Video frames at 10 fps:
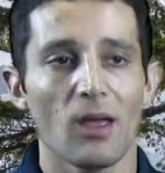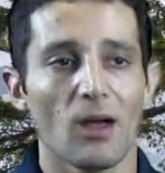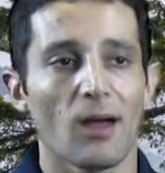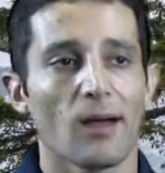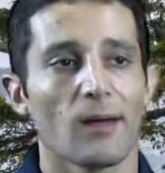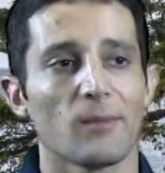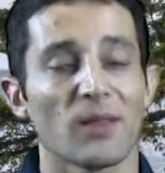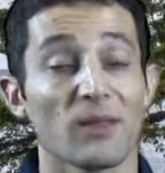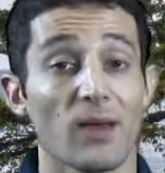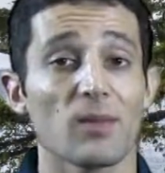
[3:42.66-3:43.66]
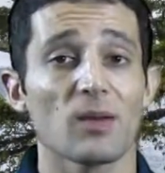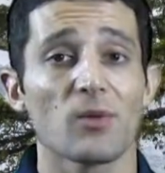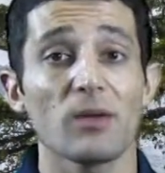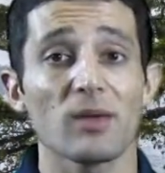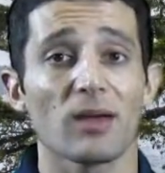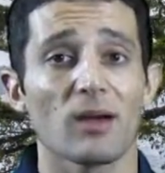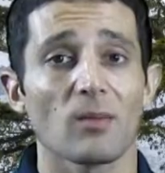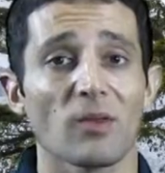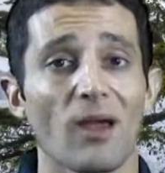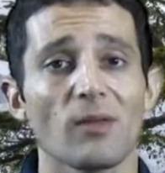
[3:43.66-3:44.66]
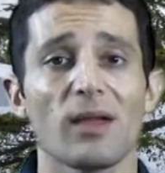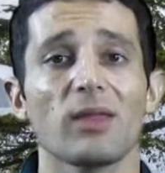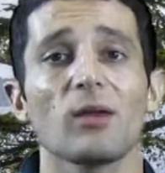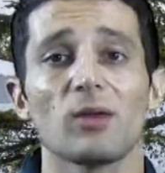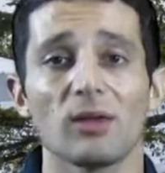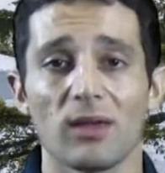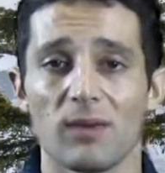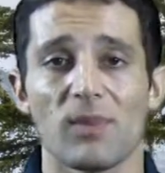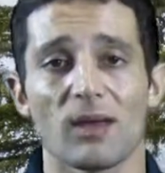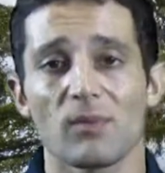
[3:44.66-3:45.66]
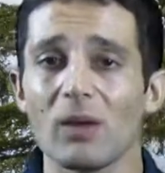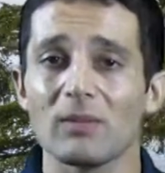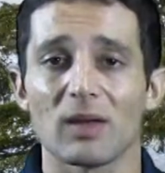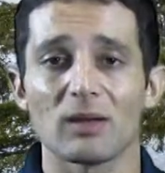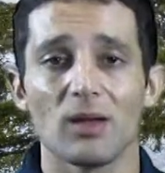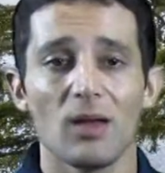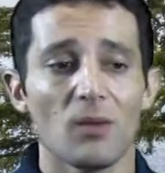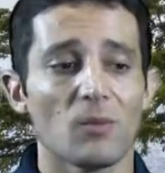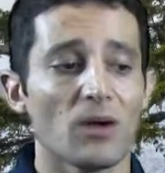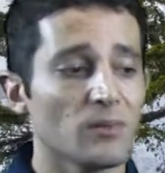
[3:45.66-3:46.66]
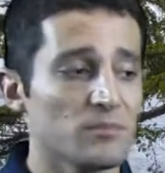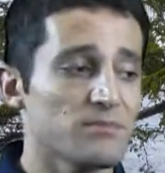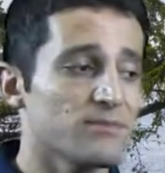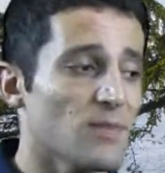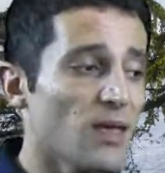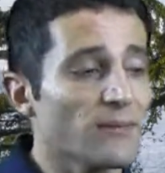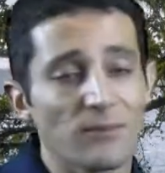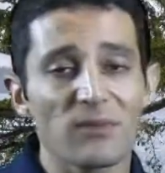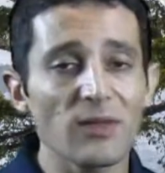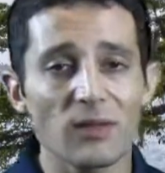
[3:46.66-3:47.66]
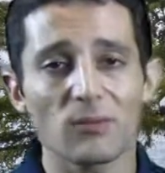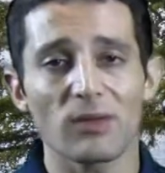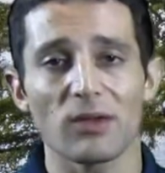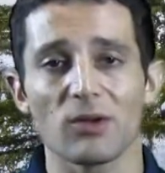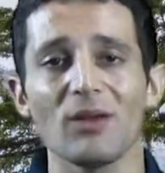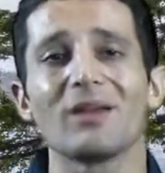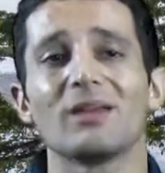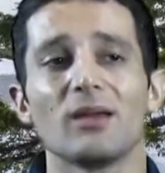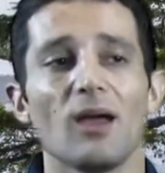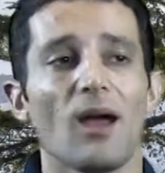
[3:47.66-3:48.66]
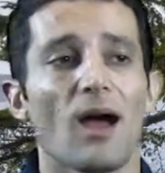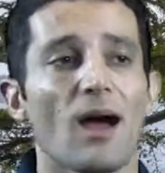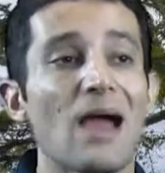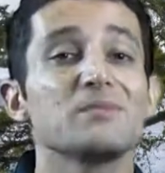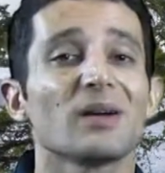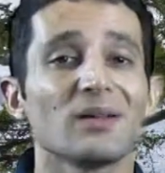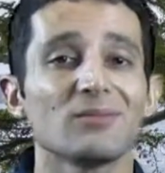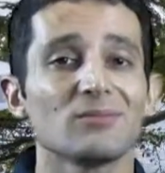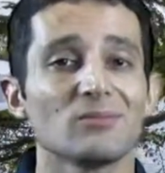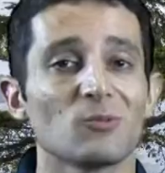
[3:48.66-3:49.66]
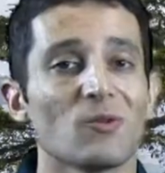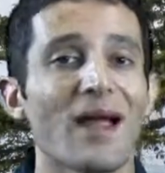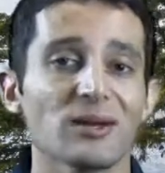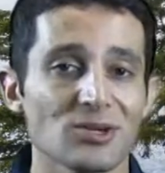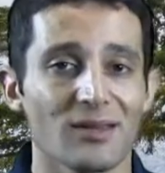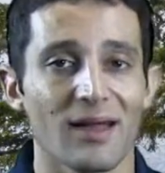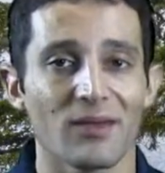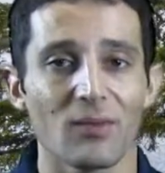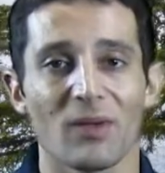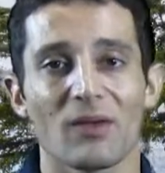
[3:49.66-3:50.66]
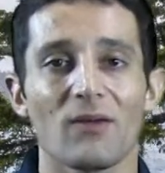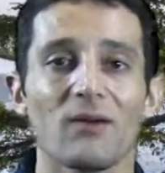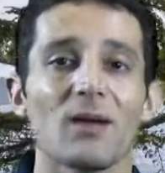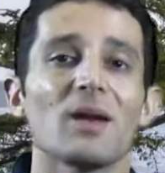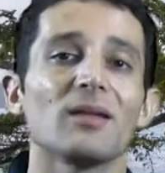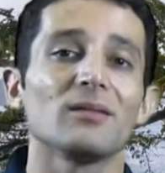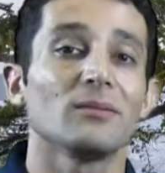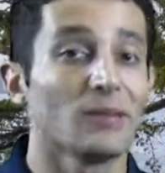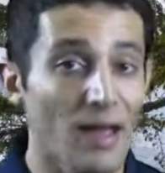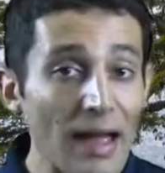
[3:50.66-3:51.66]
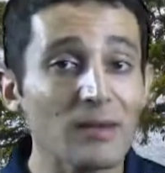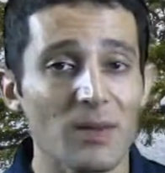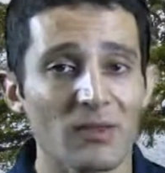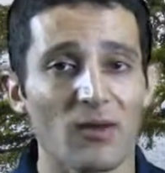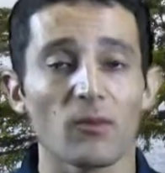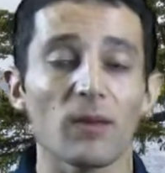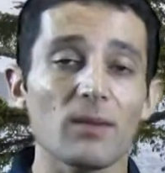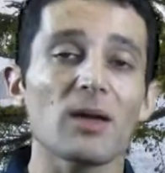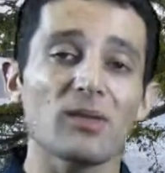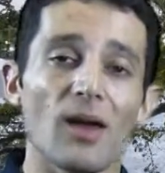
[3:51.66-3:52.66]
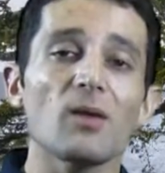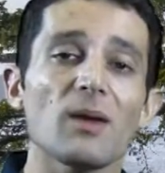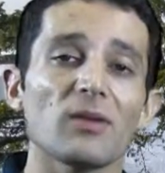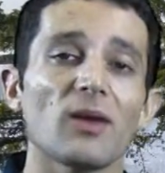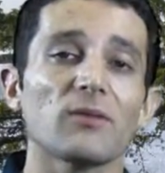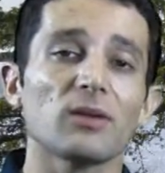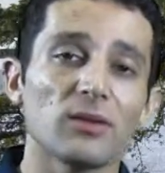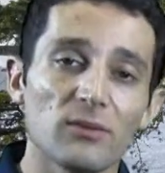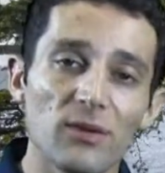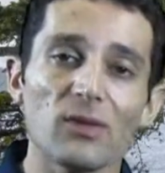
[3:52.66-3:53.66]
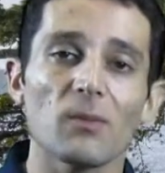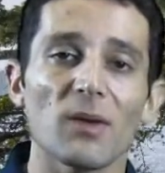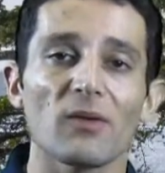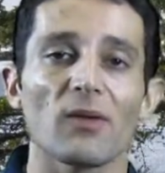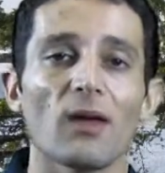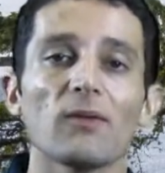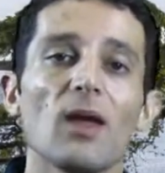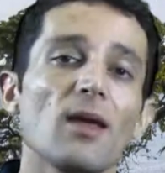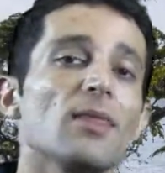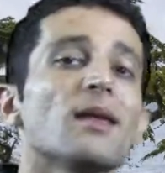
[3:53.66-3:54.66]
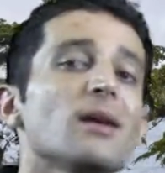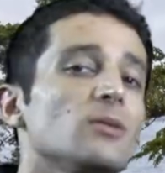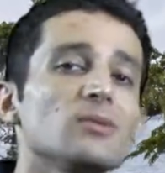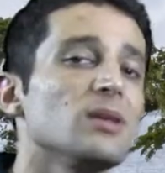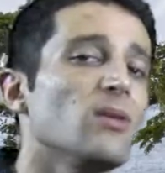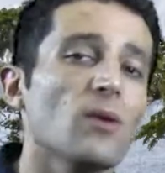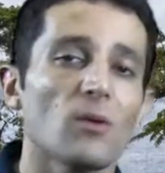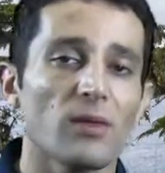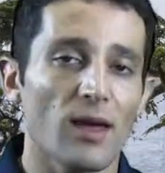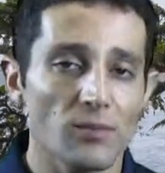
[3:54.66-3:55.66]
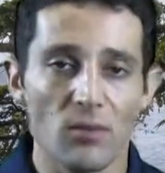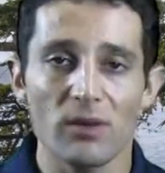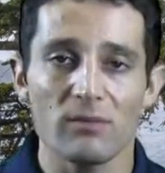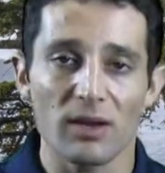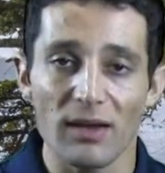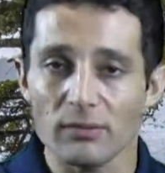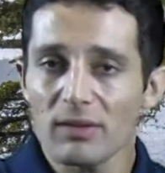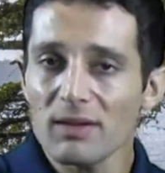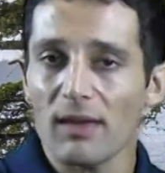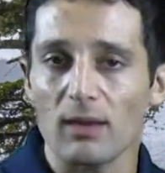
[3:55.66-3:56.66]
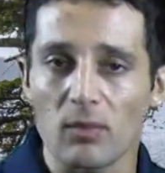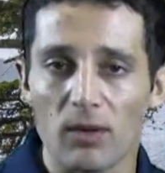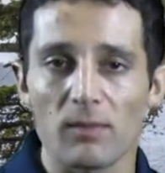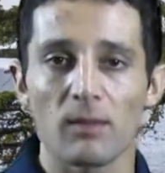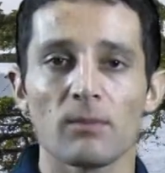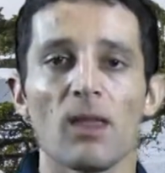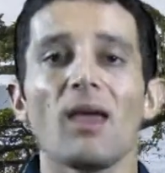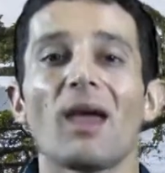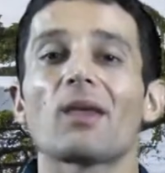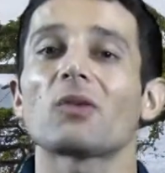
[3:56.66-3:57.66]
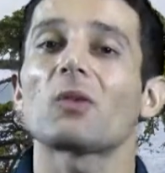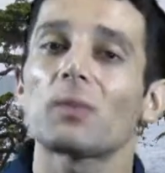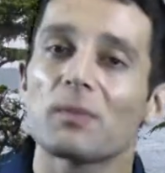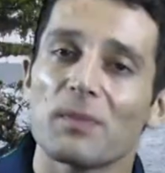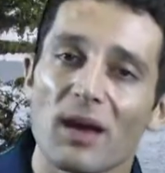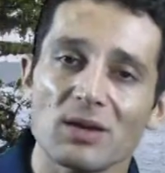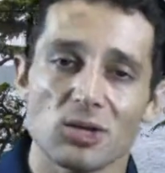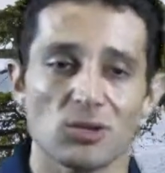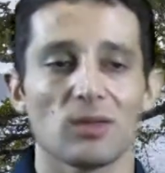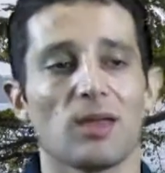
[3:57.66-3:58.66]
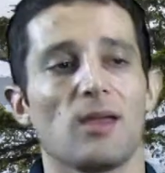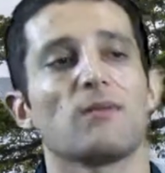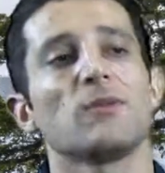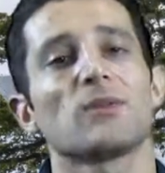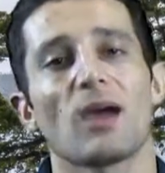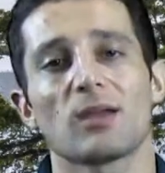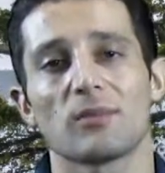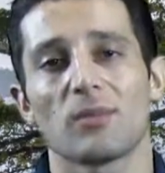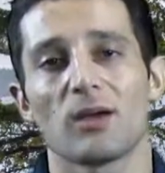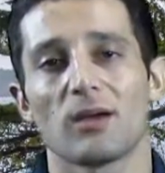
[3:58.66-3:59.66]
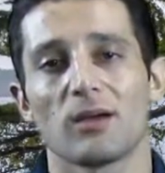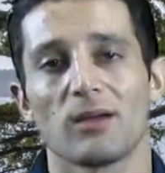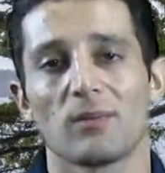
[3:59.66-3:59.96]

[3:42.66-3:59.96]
by the time that appointment comes, how likely are you to keep that appointment? Well, if I'm feeling really good, I might rationalize to myself, I might lie to myself, but I might tell myself and convince myself that I don't need to go to that appointment. I don't need that appointment. Especially if you've got a